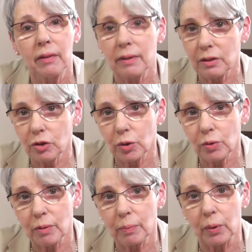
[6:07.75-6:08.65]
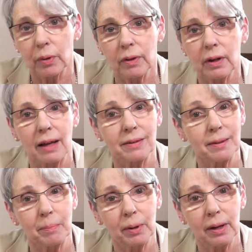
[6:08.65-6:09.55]
then choose a book that has
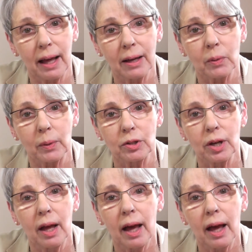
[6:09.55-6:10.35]
simpler language